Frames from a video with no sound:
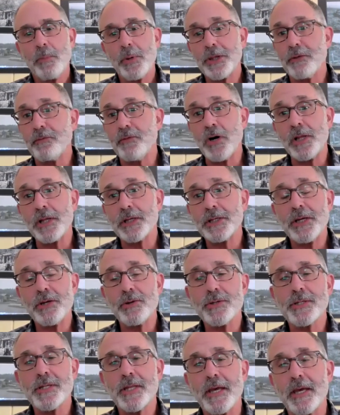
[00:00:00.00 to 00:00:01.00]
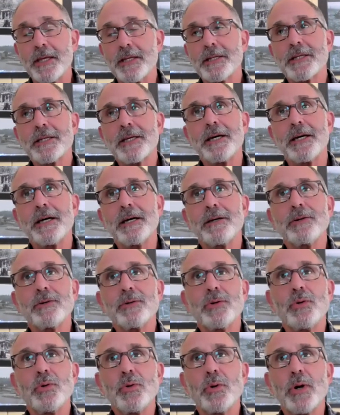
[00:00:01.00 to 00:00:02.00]
But the volunteers that
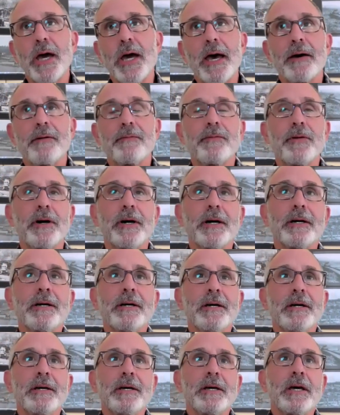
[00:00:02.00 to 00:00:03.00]
who have